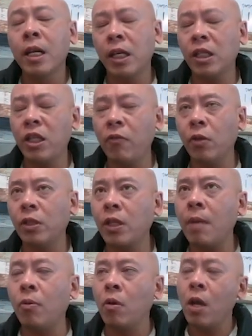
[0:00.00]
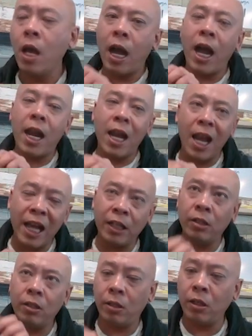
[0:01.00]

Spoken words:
Let's say, for example, I like